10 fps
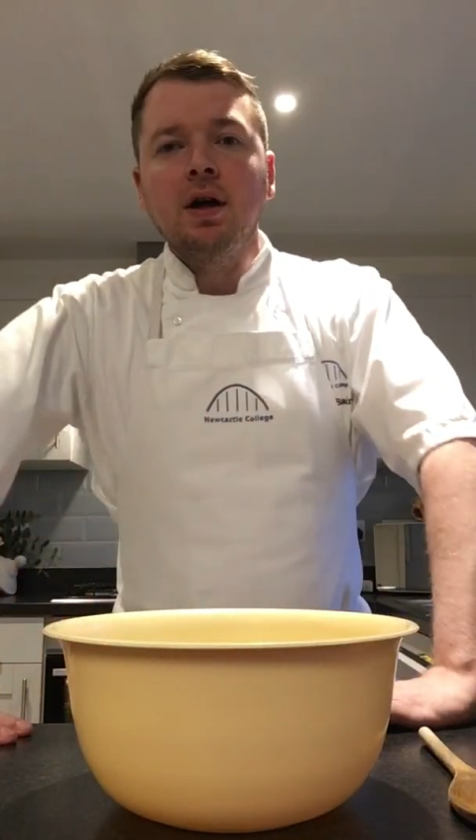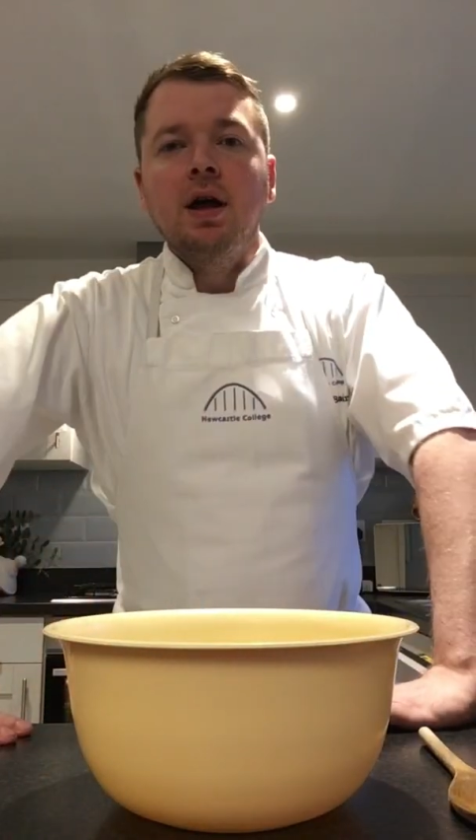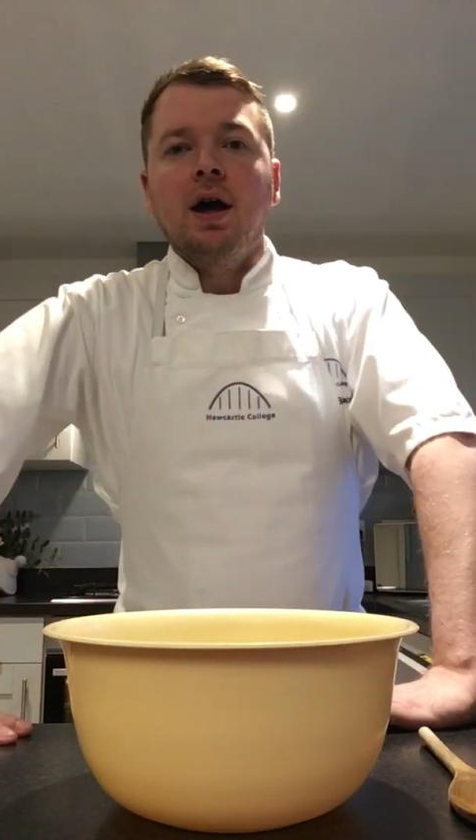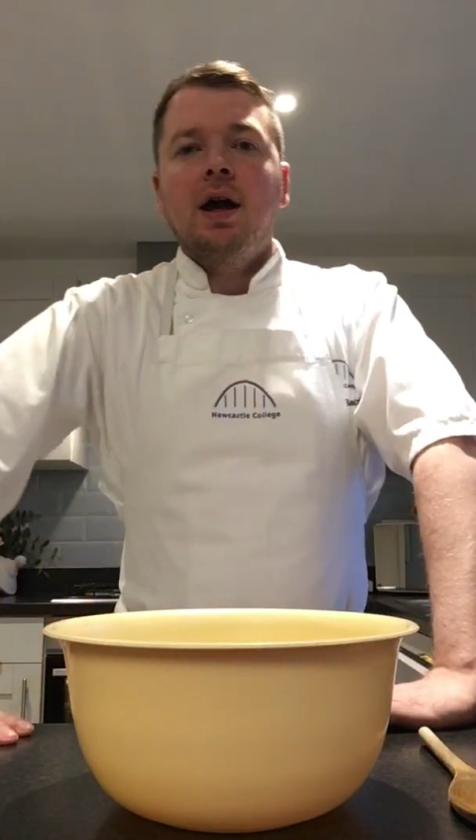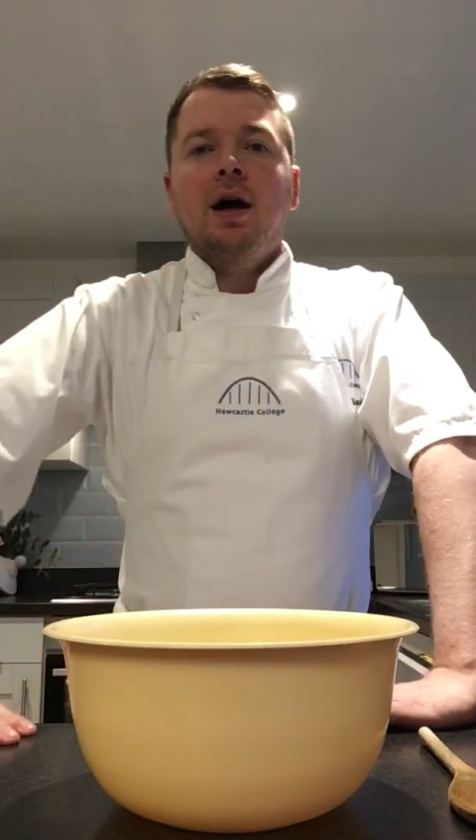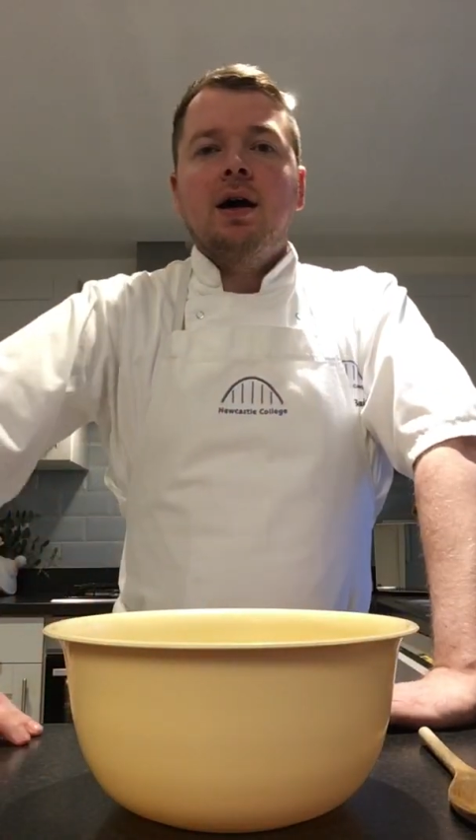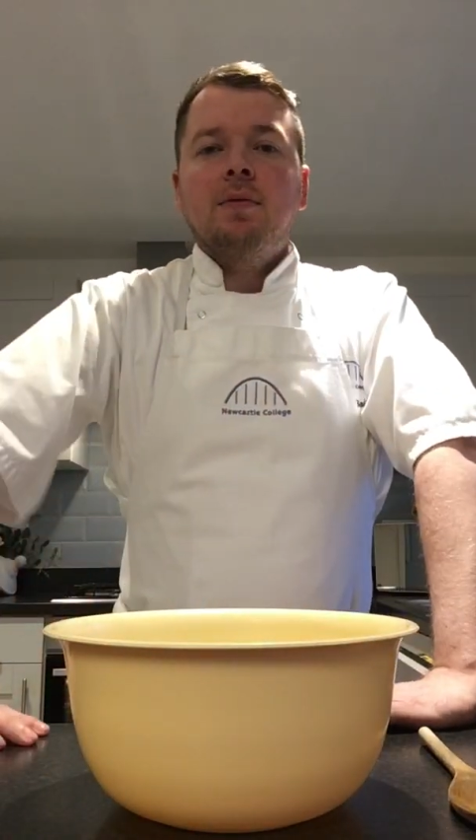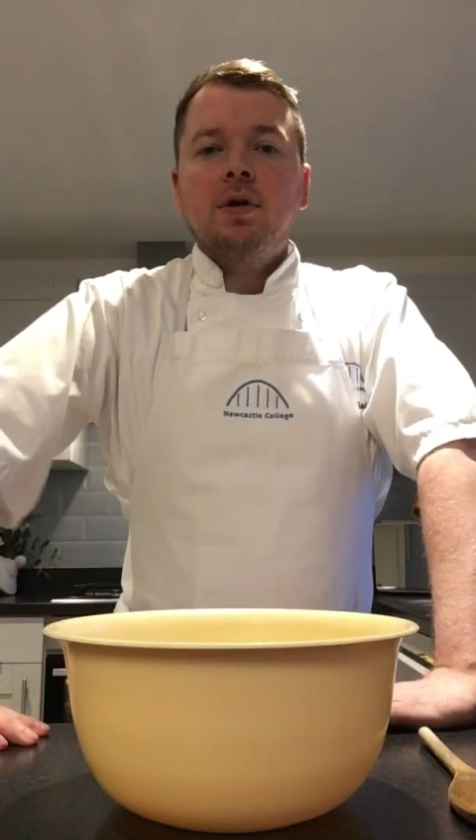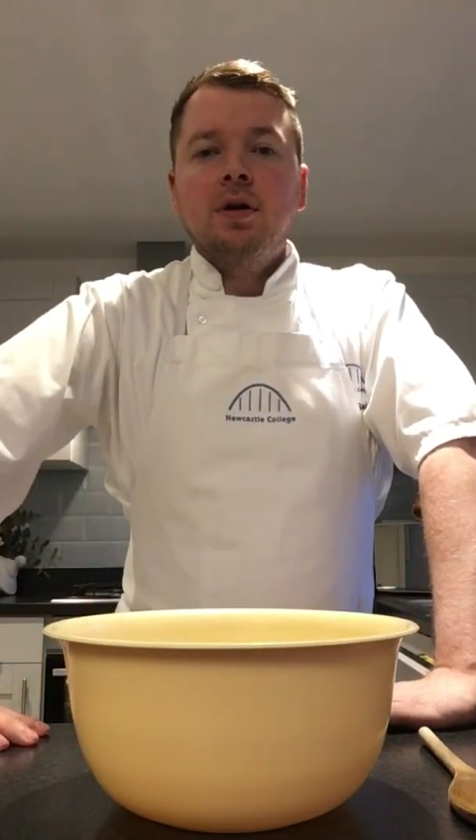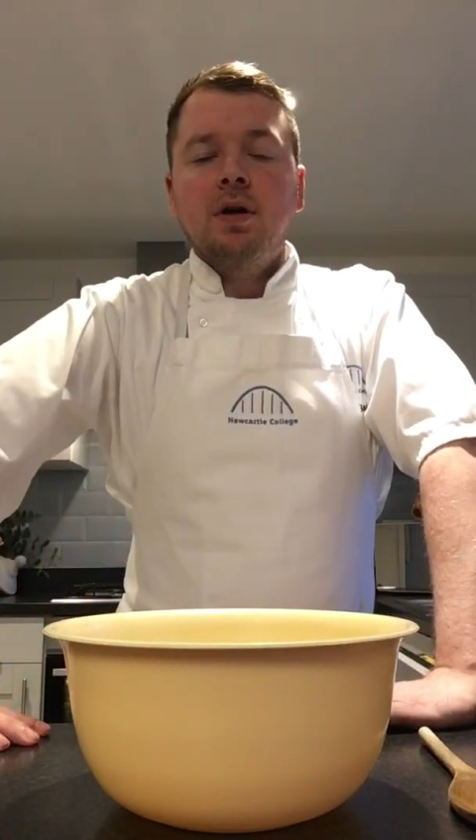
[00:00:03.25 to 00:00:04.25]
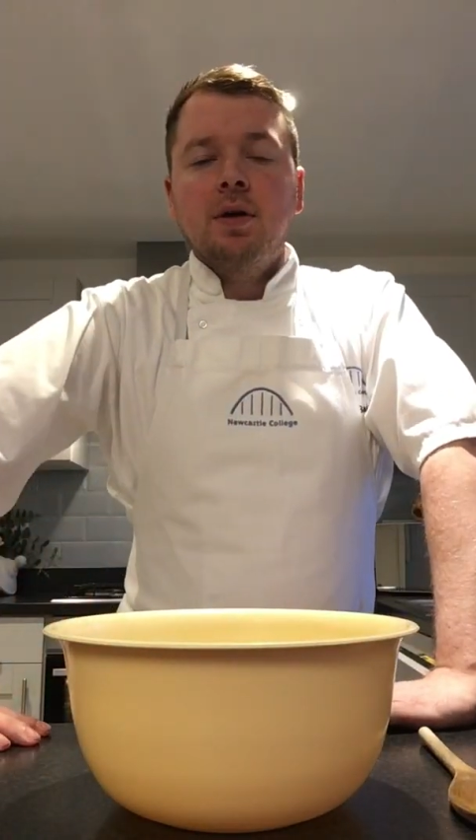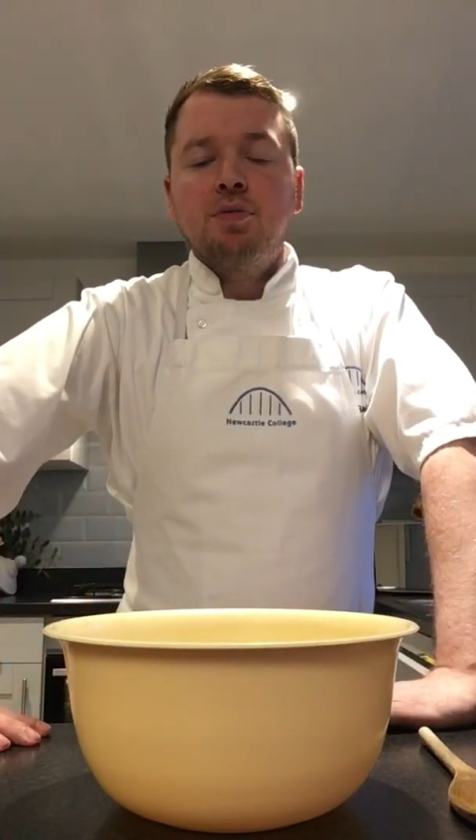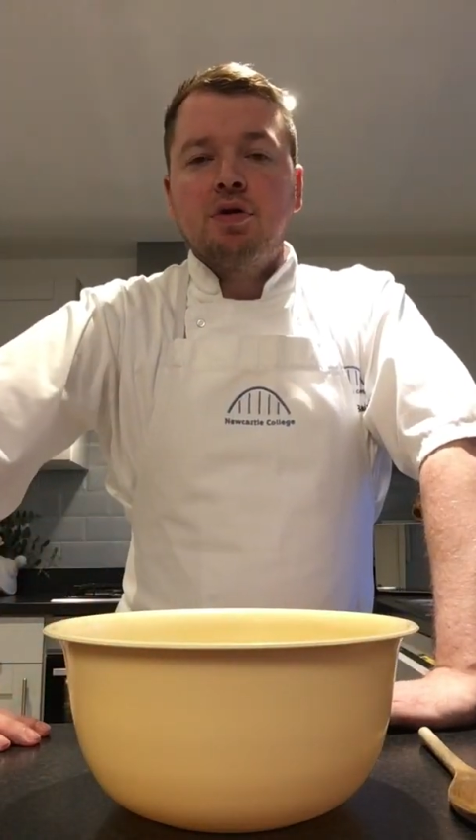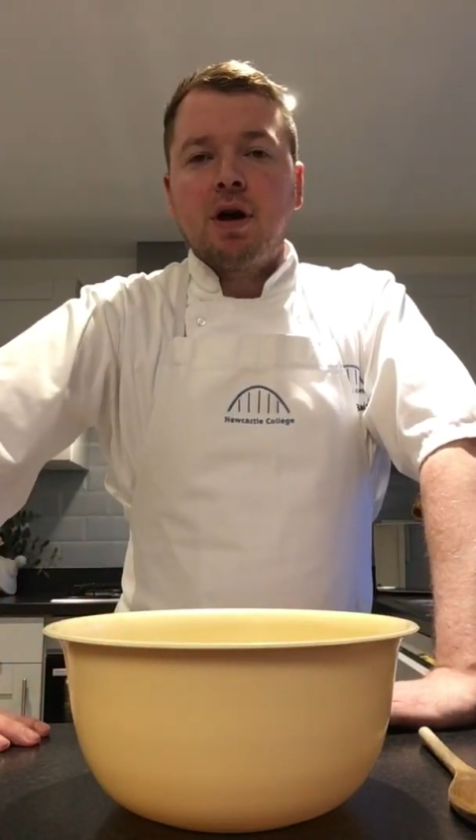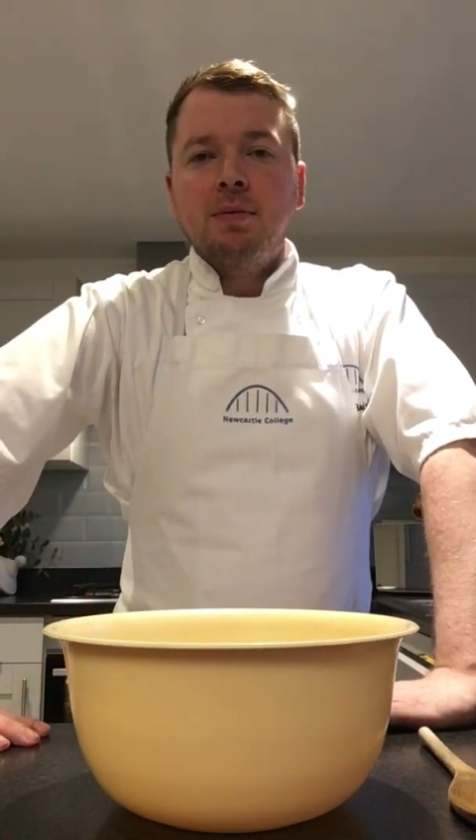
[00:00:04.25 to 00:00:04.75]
and I'm the Programme